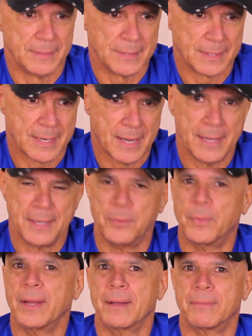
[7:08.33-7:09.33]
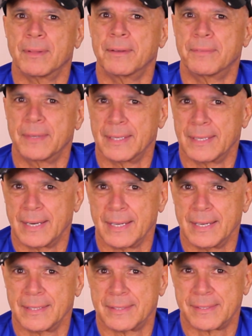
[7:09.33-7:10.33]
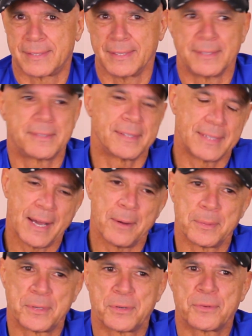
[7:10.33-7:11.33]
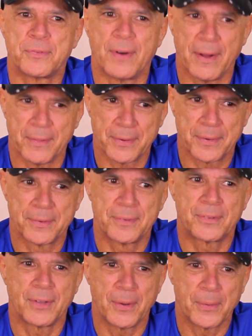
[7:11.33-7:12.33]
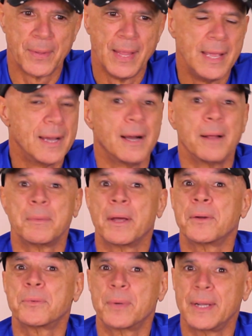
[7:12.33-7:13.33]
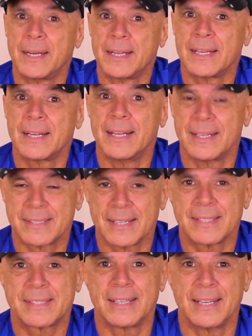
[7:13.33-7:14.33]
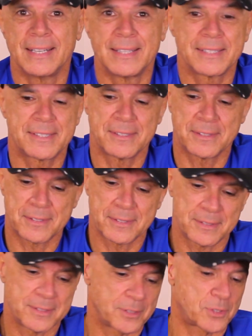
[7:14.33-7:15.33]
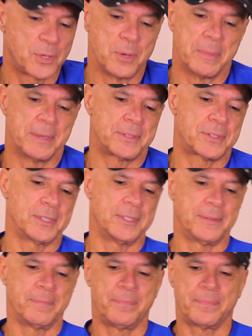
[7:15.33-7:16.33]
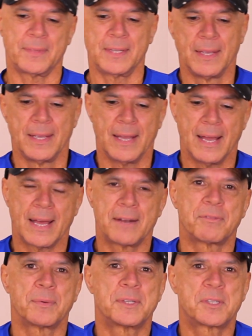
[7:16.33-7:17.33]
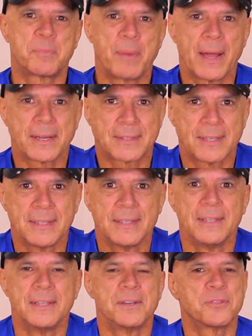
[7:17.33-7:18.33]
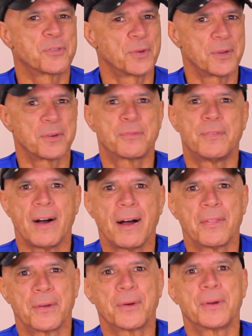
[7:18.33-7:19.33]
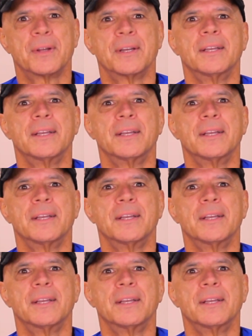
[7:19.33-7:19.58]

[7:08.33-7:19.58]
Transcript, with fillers: the kind way of living, and I get the sense that that was your father. So I'm not rating it, as I said, this is just too much and out of respect for your father